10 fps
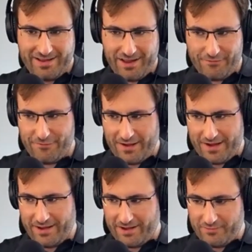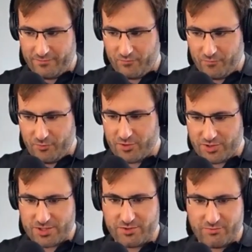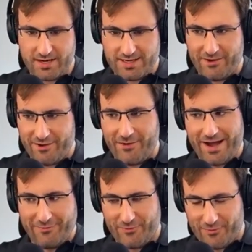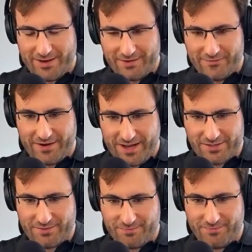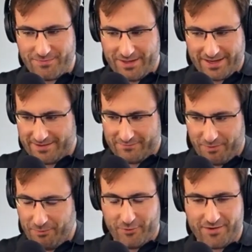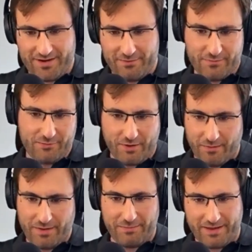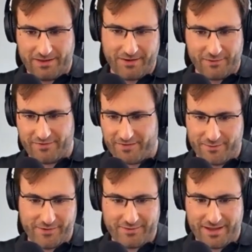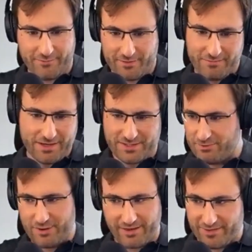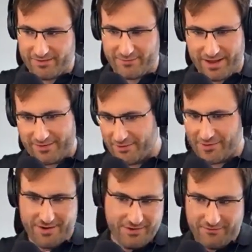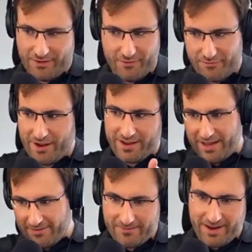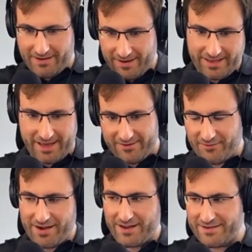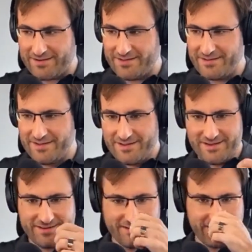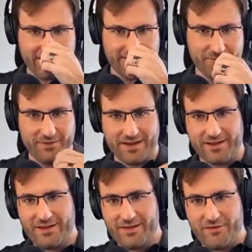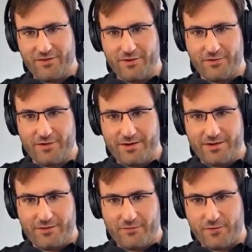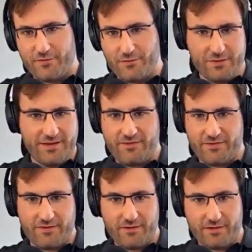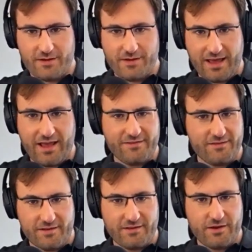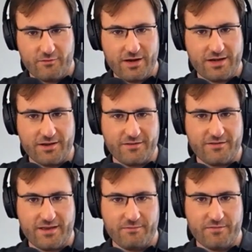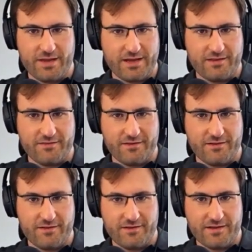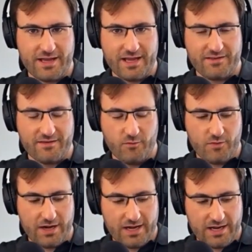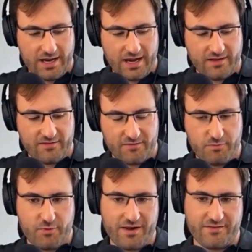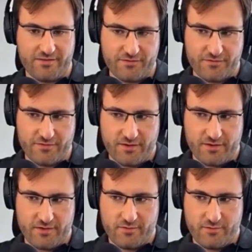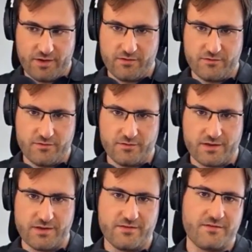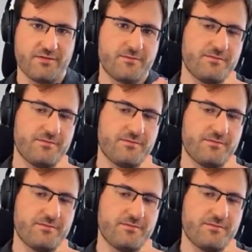if I were just to write down how I would write the financial report, it would probably be a very similar thing, with me just pulling things together, verifying it, and iterating until I hit something. So for these cases, it really does seem like it's a really expressive way of doing this.